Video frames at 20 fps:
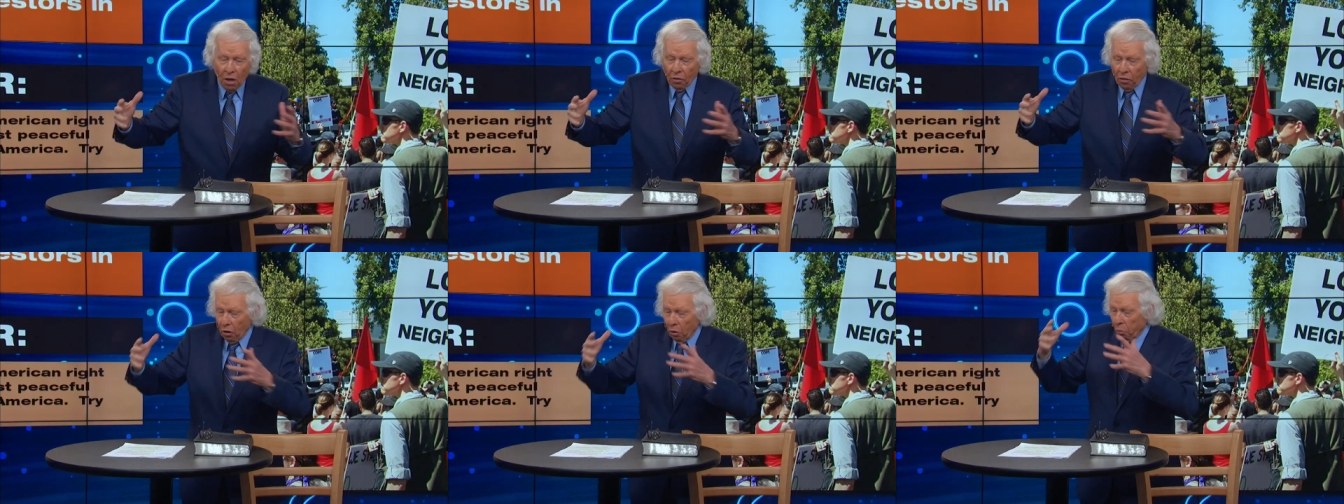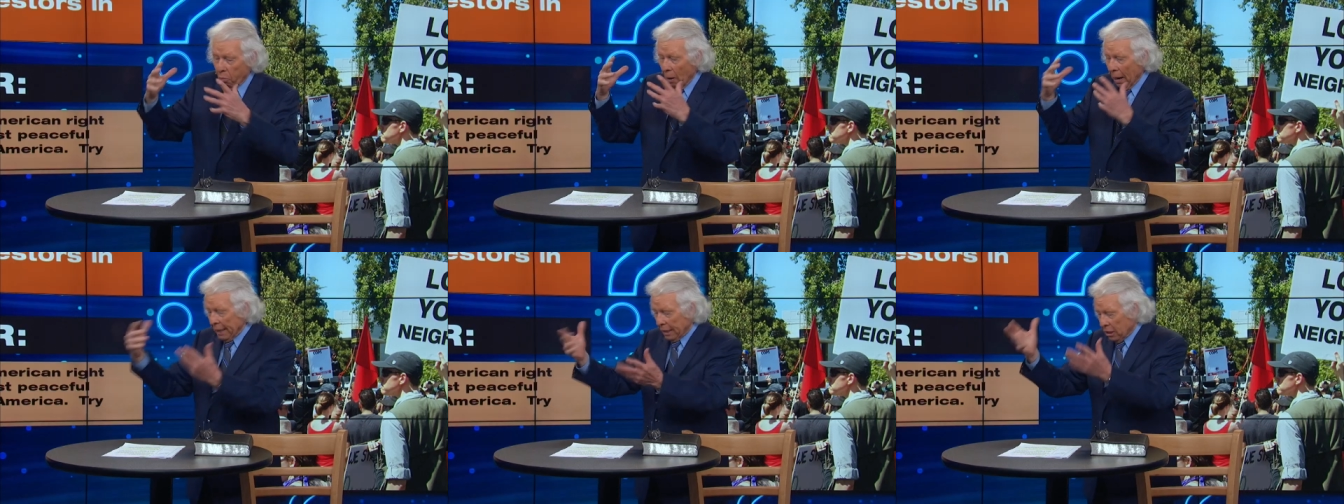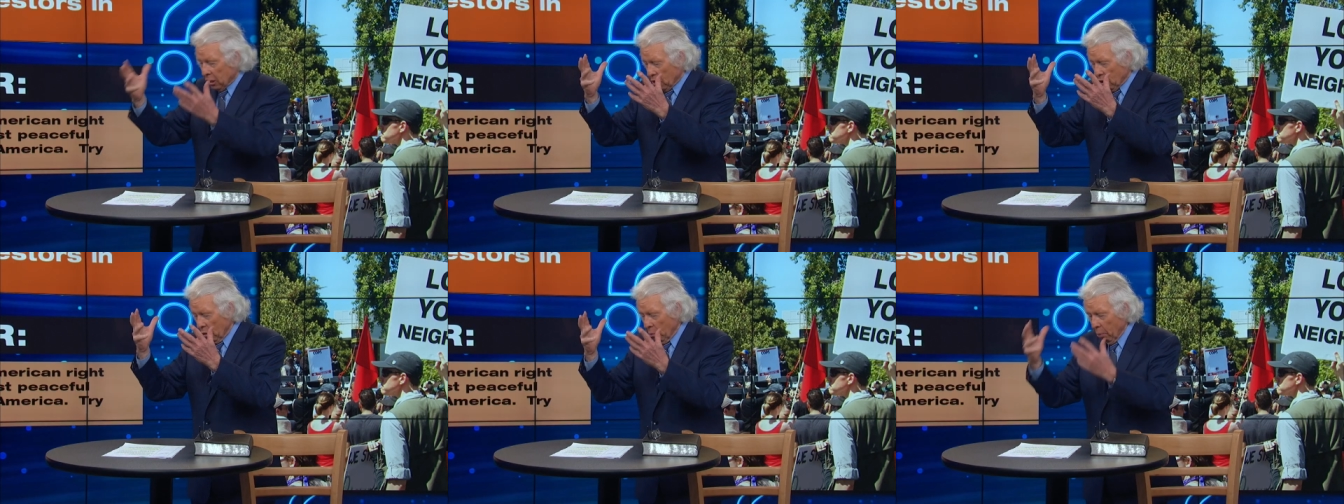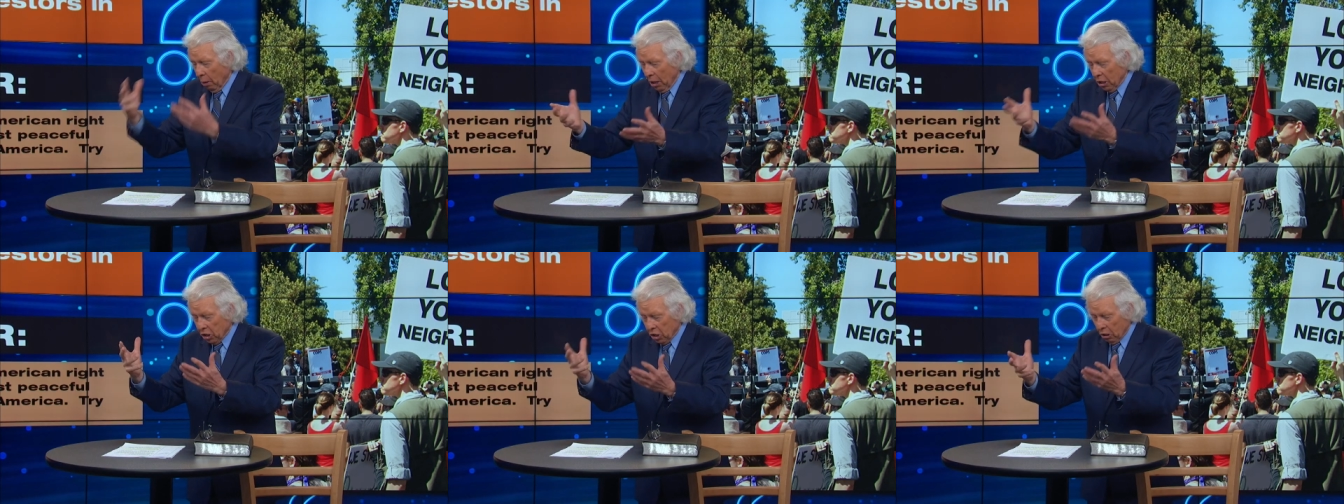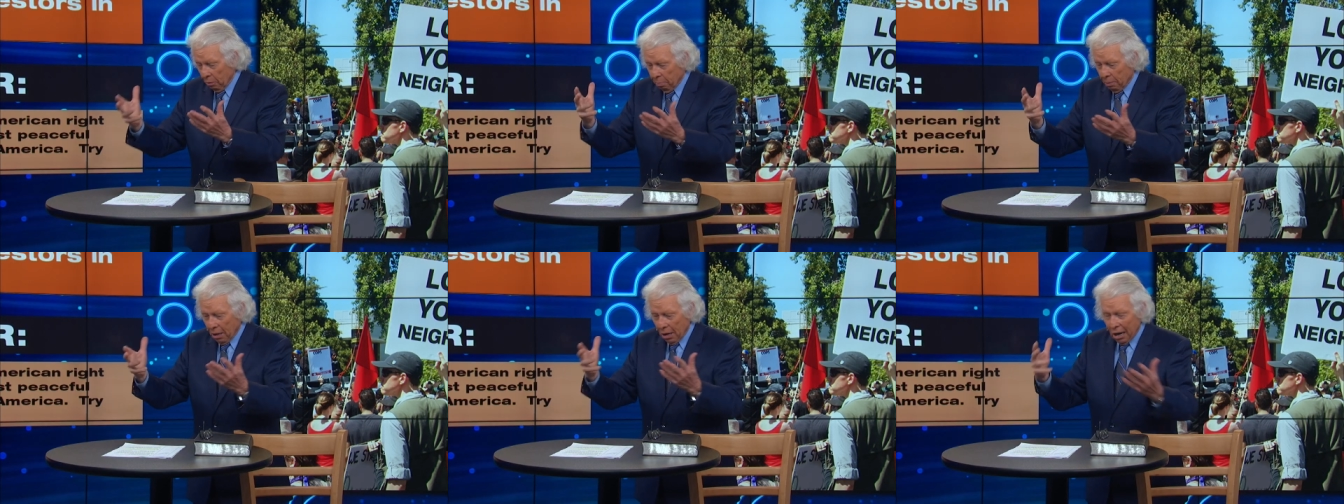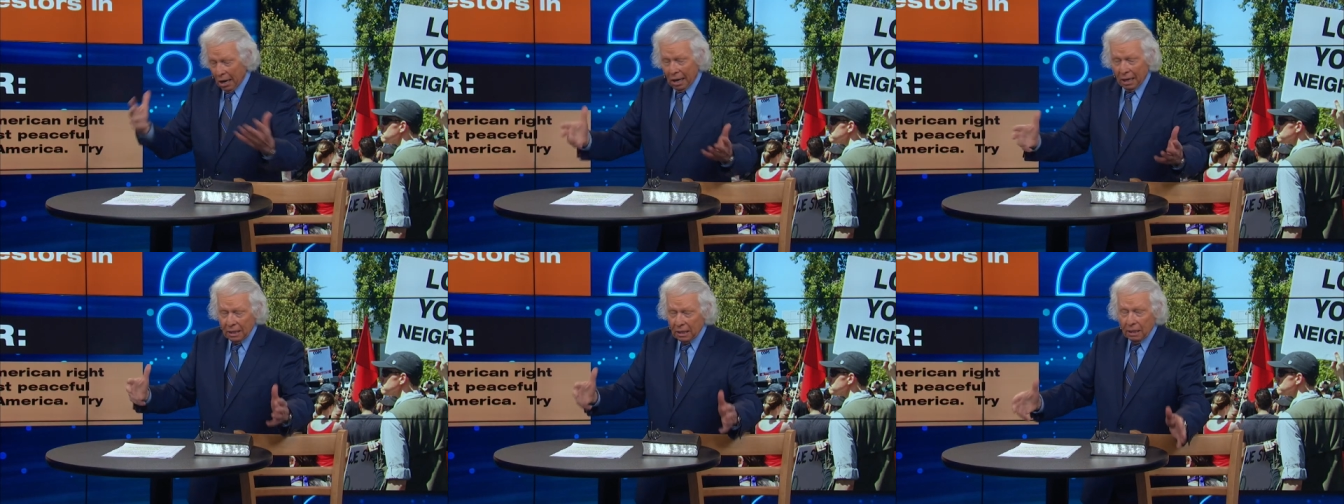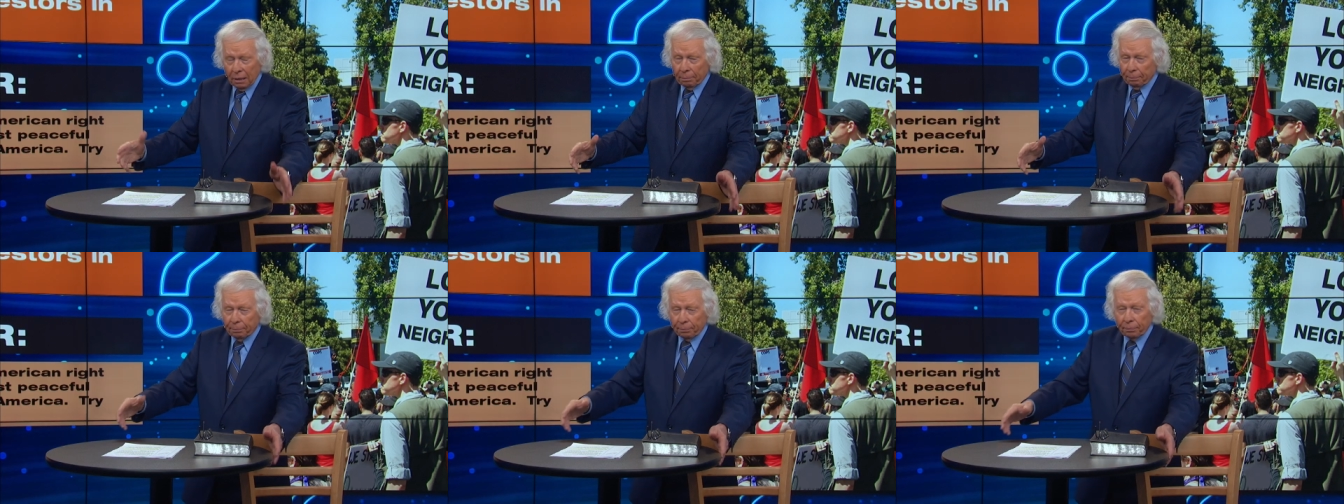the right to worship God,